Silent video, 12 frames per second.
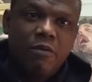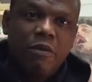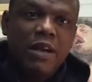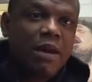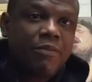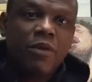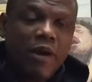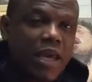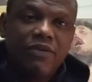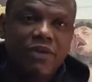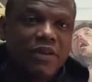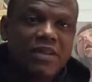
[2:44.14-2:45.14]
When I'm not
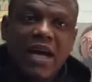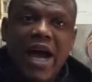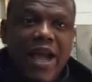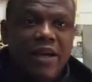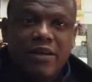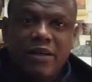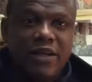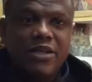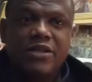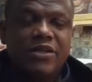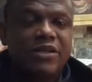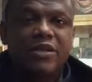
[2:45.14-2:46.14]
even tired,
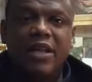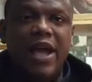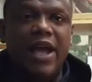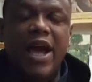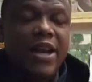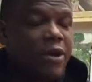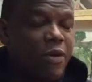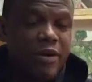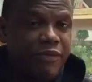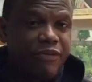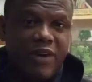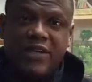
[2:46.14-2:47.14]
it's just like I don't
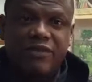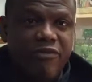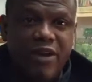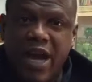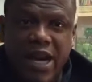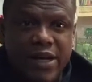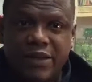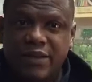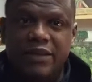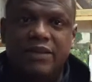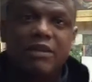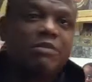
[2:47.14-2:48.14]
want to face
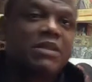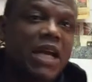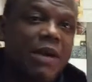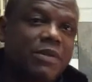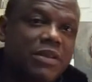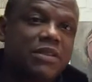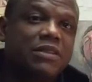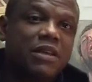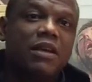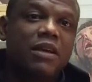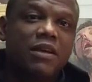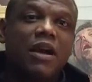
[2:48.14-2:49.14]
reality. Sometimes it's
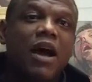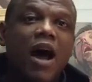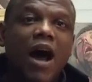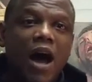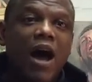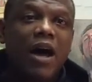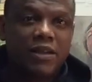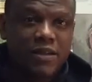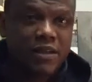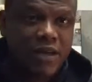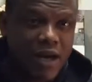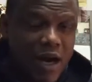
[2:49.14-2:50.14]
hard,
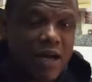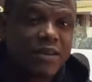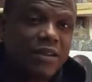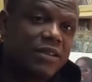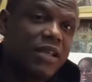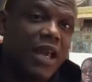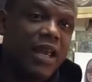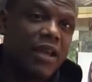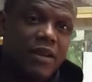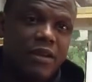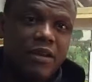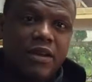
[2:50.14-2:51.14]
hard to take,